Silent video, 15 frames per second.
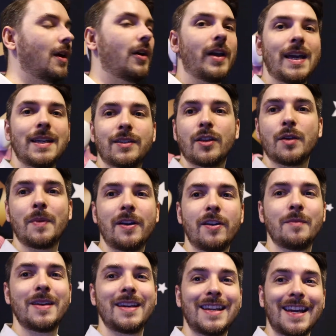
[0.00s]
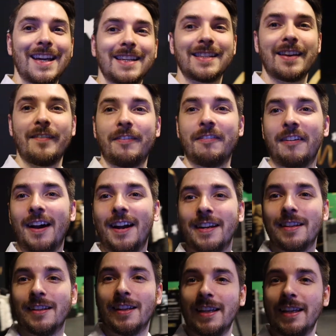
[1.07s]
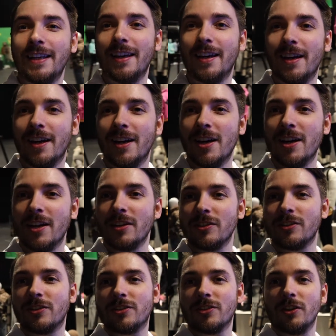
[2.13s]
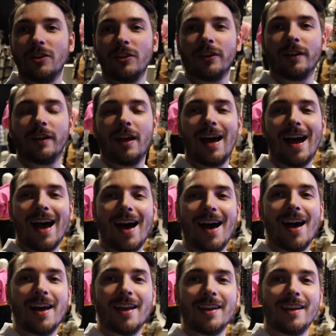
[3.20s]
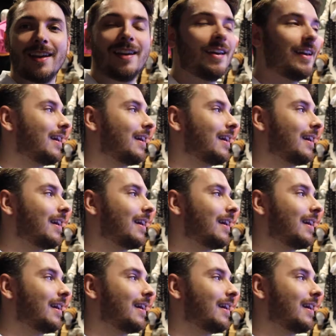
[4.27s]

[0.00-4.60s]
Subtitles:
Okay, so the pyramid is finally done, and